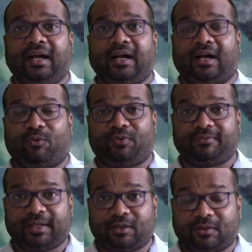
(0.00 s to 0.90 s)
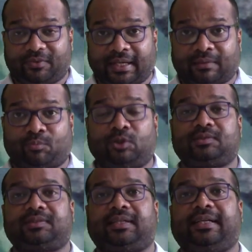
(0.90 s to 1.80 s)
We are
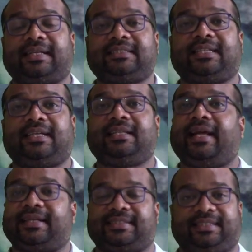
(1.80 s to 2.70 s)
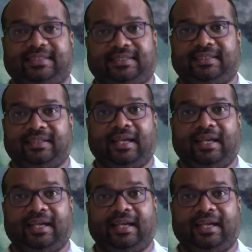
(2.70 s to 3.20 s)
most interested in that stage,